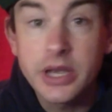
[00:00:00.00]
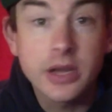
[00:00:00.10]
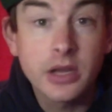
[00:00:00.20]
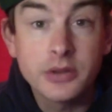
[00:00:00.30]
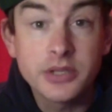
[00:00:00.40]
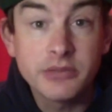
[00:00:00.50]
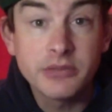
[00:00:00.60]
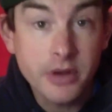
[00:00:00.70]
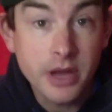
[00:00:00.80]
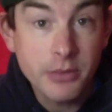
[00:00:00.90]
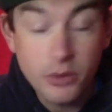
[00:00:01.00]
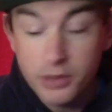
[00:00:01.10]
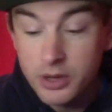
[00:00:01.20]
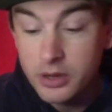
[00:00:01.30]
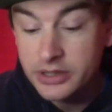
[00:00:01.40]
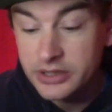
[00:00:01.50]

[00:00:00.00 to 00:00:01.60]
and coaching at Rogate Bike Park